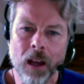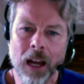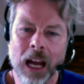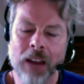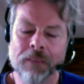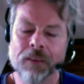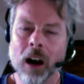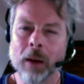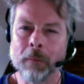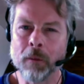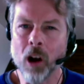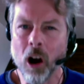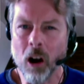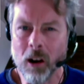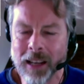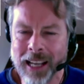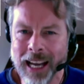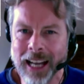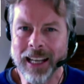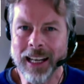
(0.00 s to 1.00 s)
If I'm
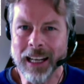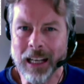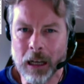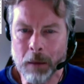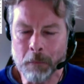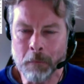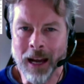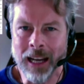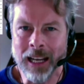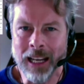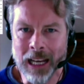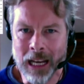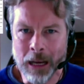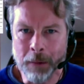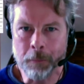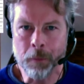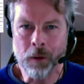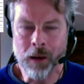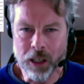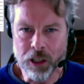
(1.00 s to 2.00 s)
not getting many
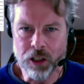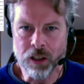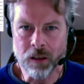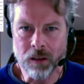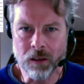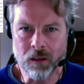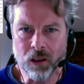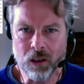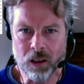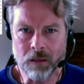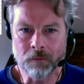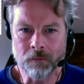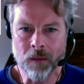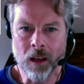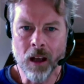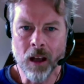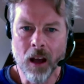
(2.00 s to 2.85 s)
impressions,